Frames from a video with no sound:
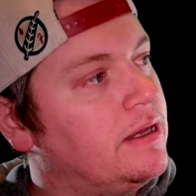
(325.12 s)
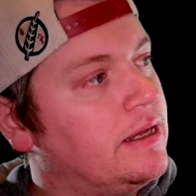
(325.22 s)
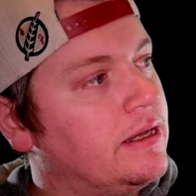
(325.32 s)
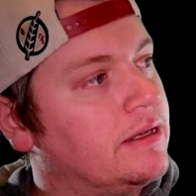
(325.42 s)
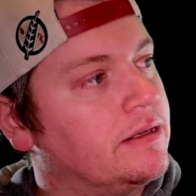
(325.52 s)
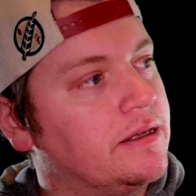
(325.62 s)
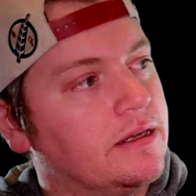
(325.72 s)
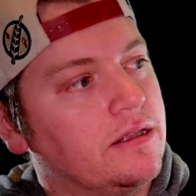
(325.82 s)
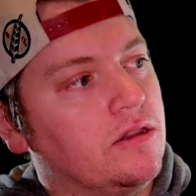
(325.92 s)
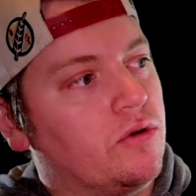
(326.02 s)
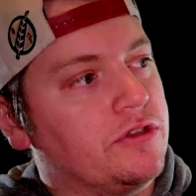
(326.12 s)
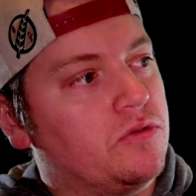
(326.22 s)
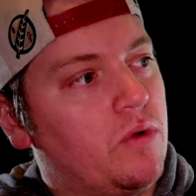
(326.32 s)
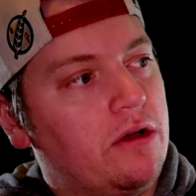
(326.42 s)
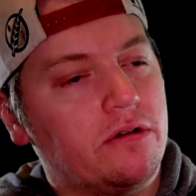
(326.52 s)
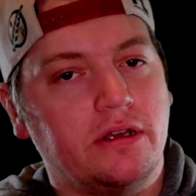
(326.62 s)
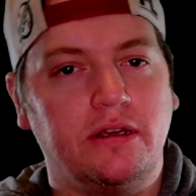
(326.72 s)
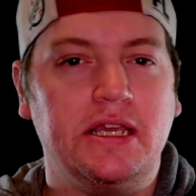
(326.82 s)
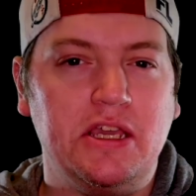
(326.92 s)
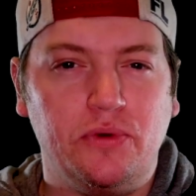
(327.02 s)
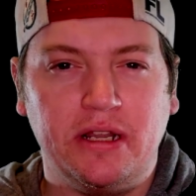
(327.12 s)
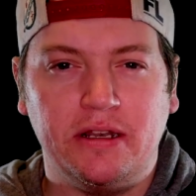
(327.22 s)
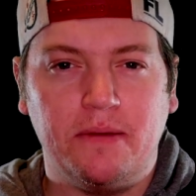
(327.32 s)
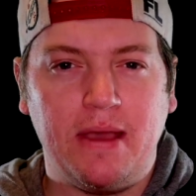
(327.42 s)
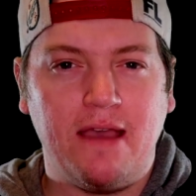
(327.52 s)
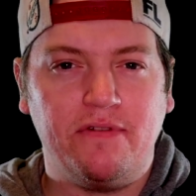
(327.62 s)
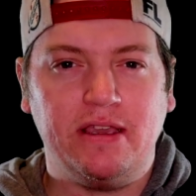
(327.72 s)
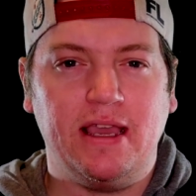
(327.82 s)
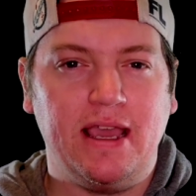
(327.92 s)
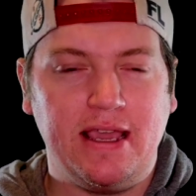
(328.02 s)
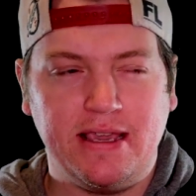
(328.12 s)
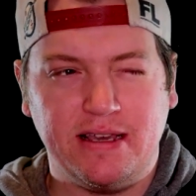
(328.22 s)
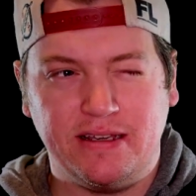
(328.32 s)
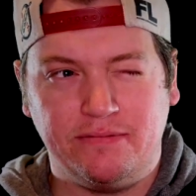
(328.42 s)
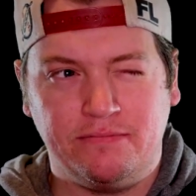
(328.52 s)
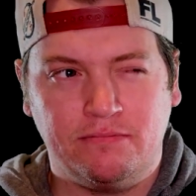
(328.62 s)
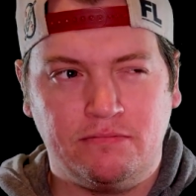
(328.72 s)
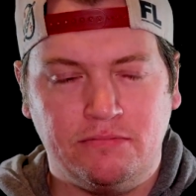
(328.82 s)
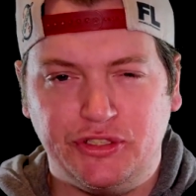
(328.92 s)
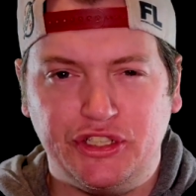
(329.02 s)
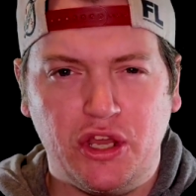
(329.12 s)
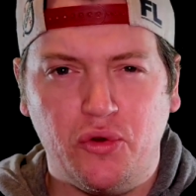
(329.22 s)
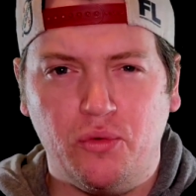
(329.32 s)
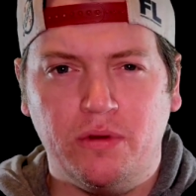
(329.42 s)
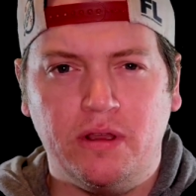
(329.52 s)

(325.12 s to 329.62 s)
And Lawrence Welk, he would end up having a show